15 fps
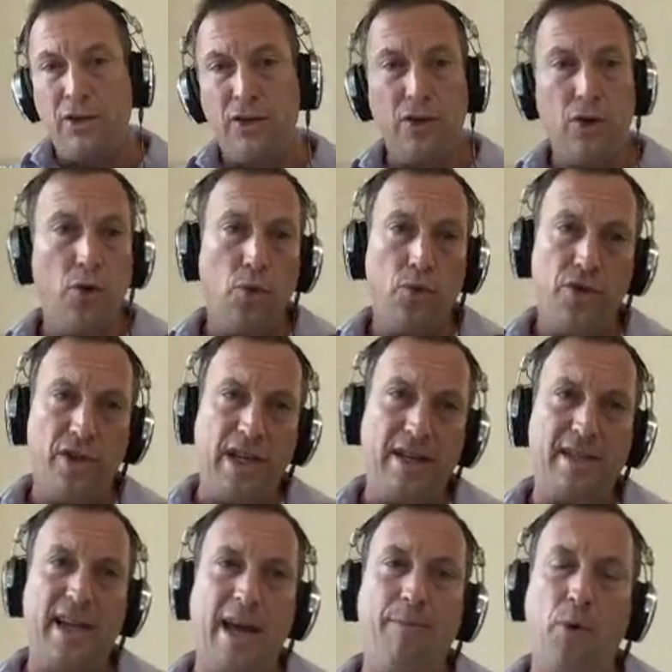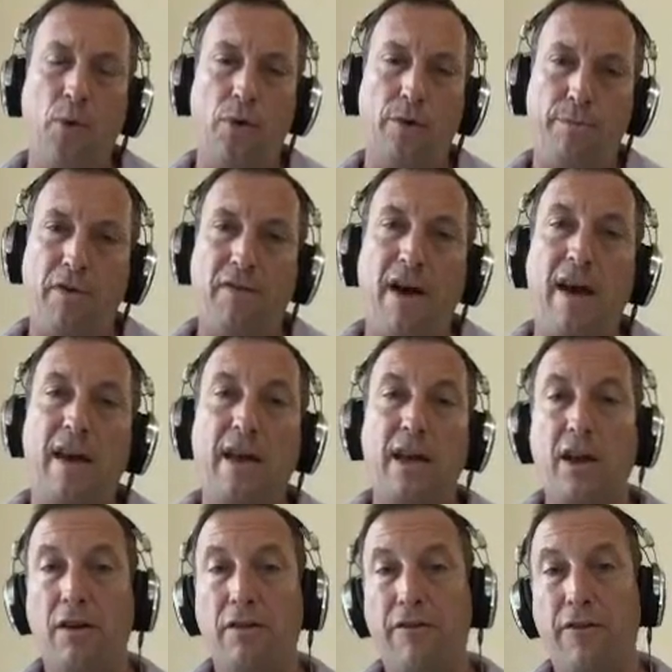So the example we're providing
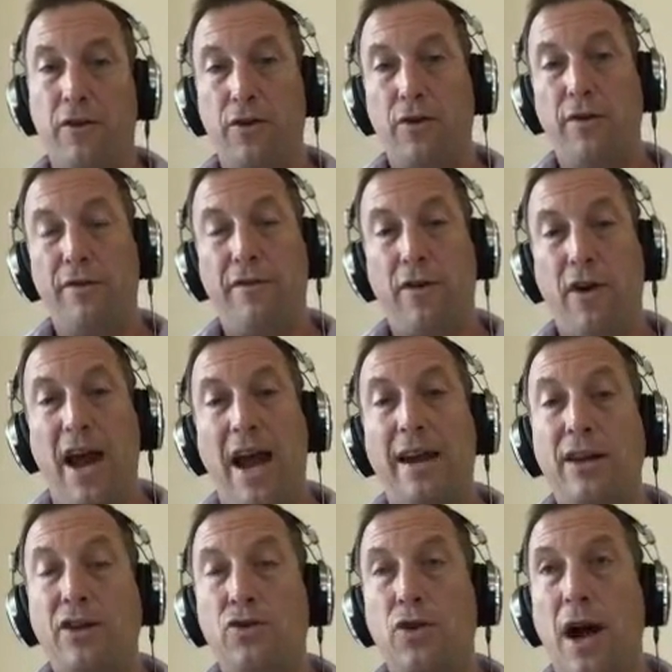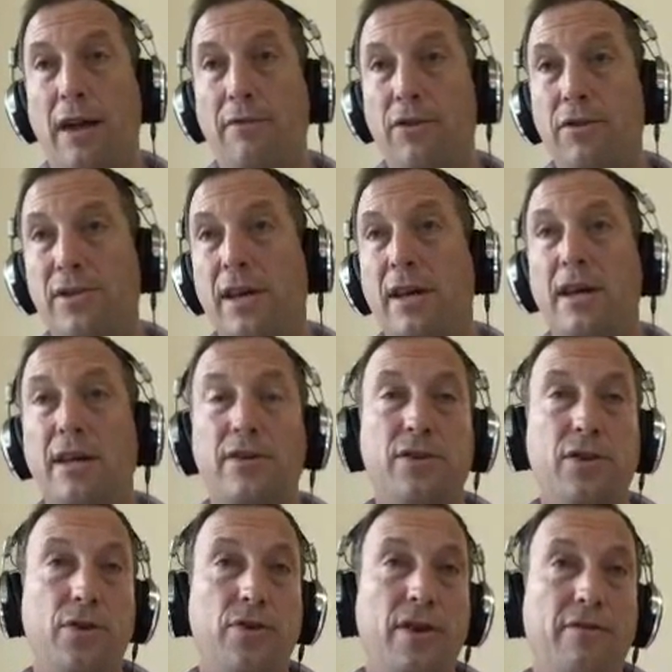here for adding drivers is
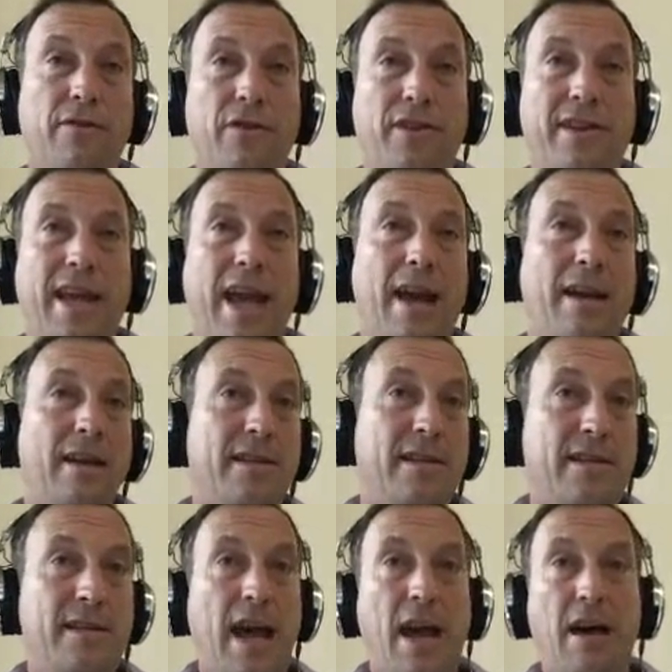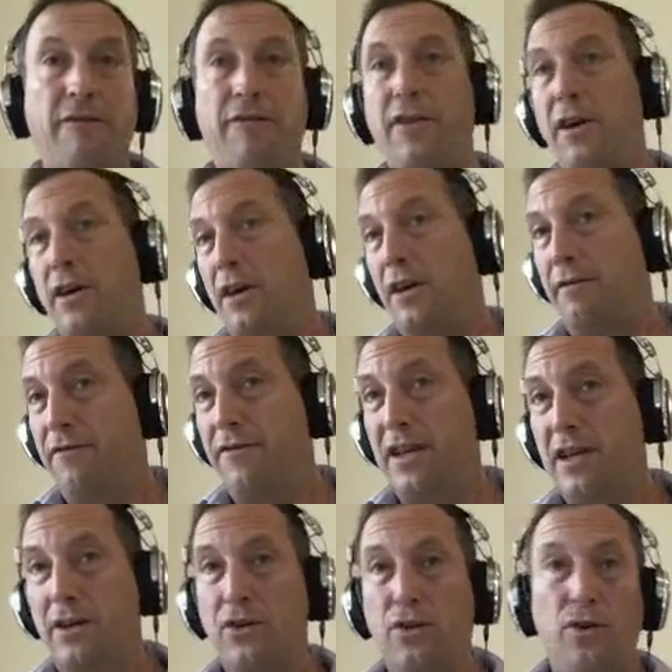no different than adding staff, a
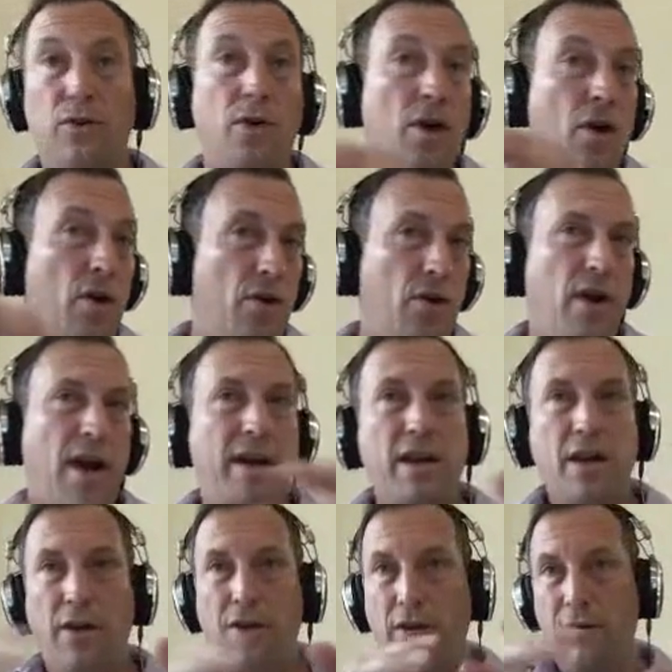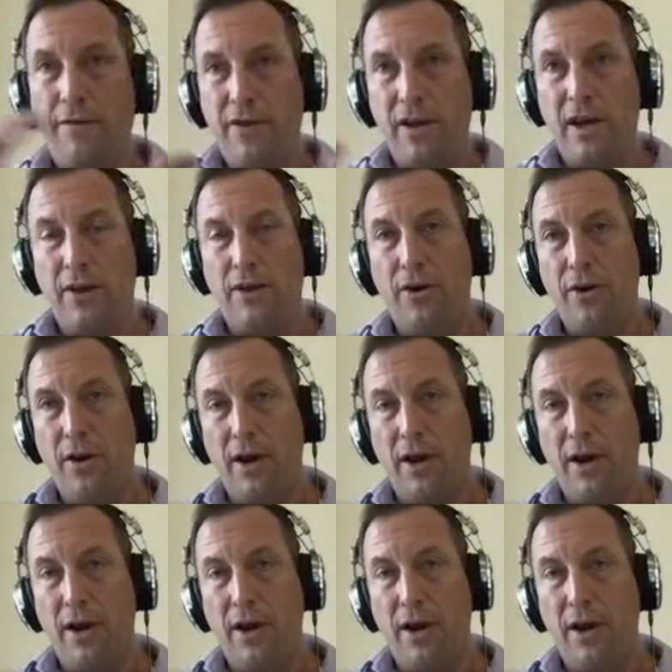vehicle, or any other of the other